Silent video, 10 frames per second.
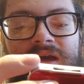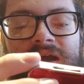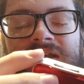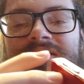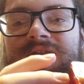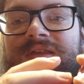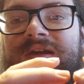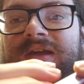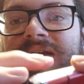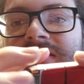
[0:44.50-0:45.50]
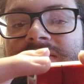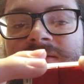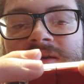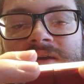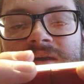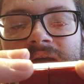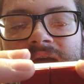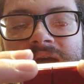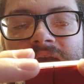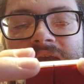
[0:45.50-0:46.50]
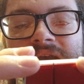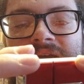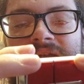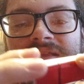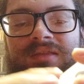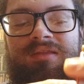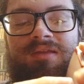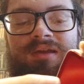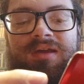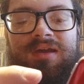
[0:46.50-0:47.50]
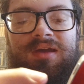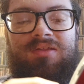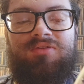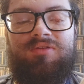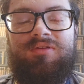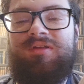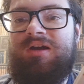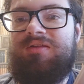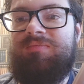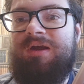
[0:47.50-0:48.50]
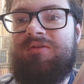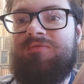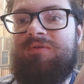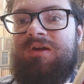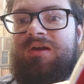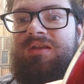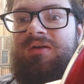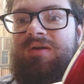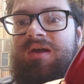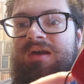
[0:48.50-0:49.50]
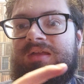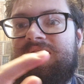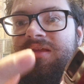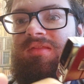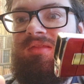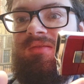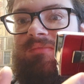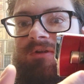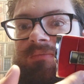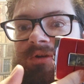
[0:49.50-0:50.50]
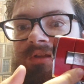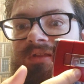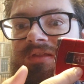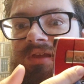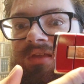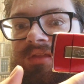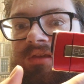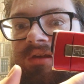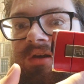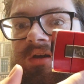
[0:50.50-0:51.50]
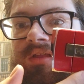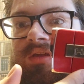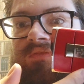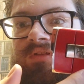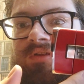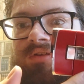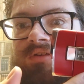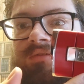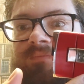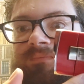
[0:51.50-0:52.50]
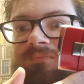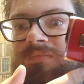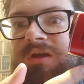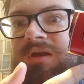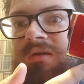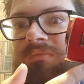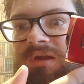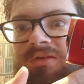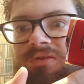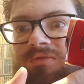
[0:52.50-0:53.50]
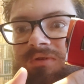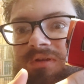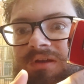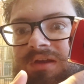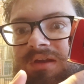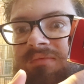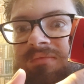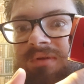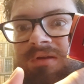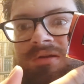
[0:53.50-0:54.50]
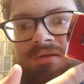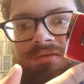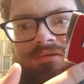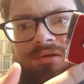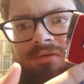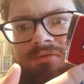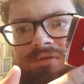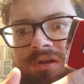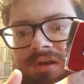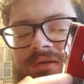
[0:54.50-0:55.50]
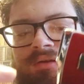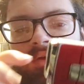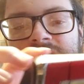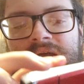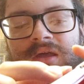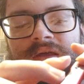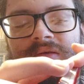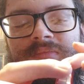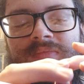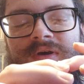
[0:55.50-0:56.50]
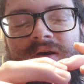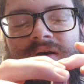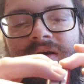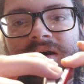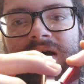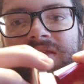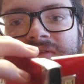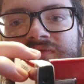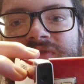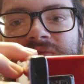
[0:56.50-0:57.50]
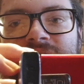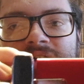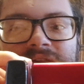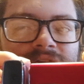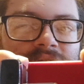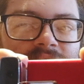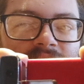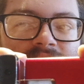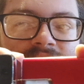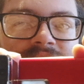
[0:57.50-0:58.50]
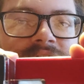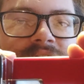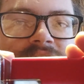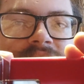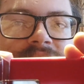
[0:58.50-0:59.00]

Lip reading: HD and it's got a touch panel. Now it says, bear in mind, it says high definition. Picture quality, not great. But I just thought I'd show it off today